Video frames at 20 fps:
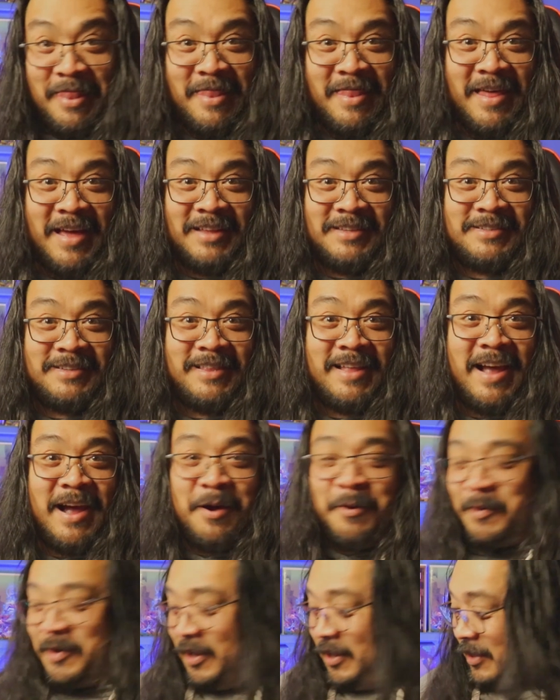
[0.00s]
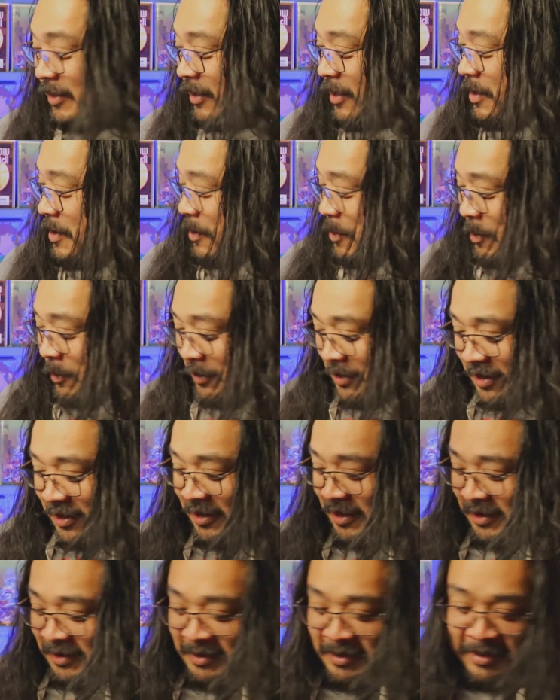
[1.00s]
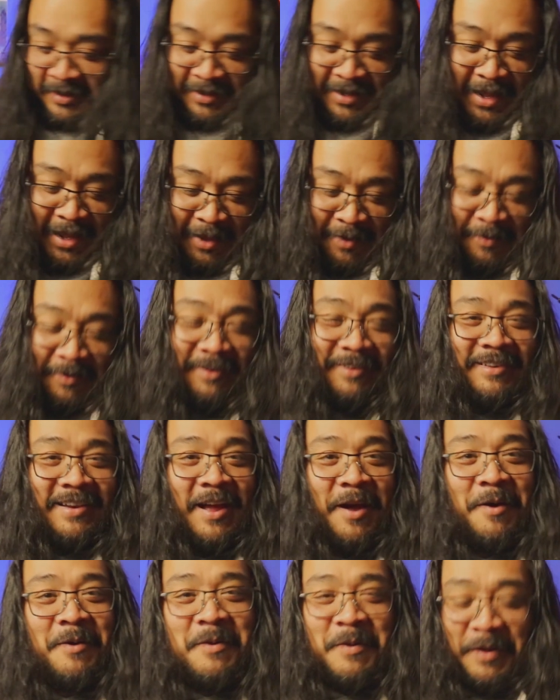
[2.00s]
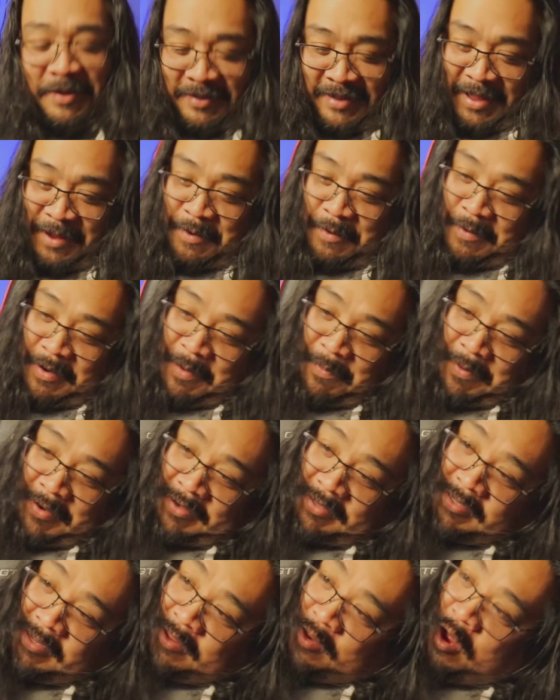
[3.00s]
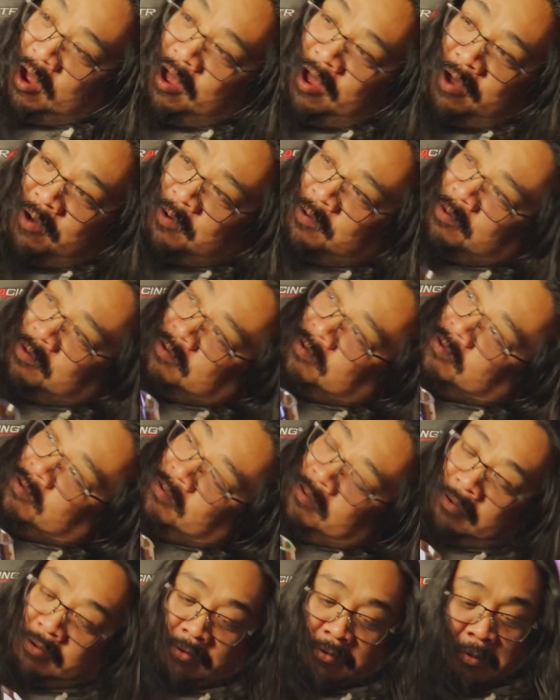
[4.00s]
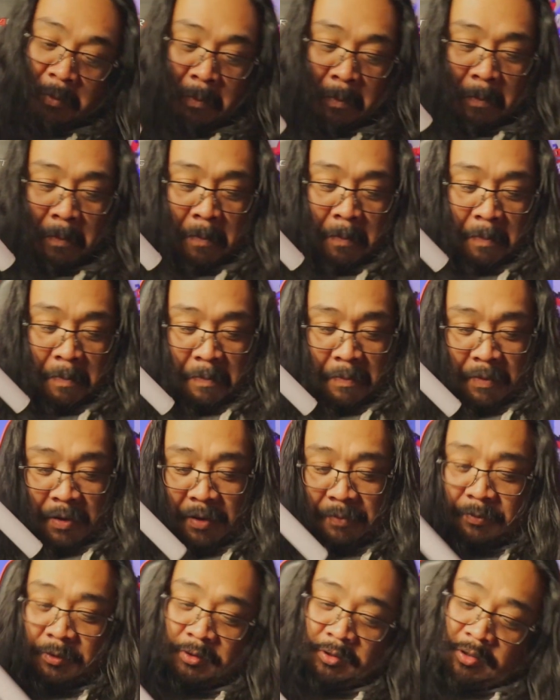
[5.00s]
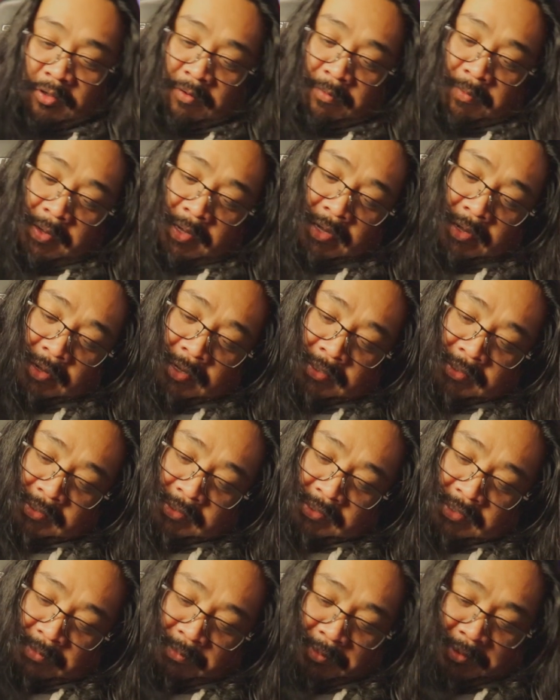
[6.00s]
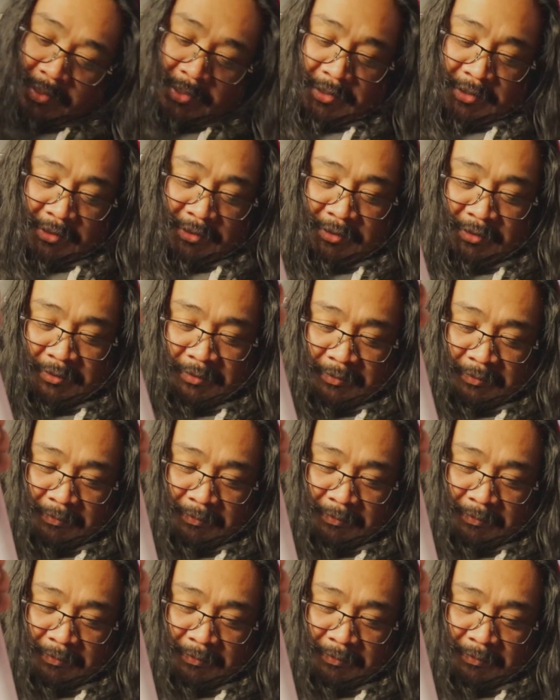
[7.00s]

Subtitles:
that's loud. Hold on. Now I want to put it together. Oh, I'm assuming it's as simple as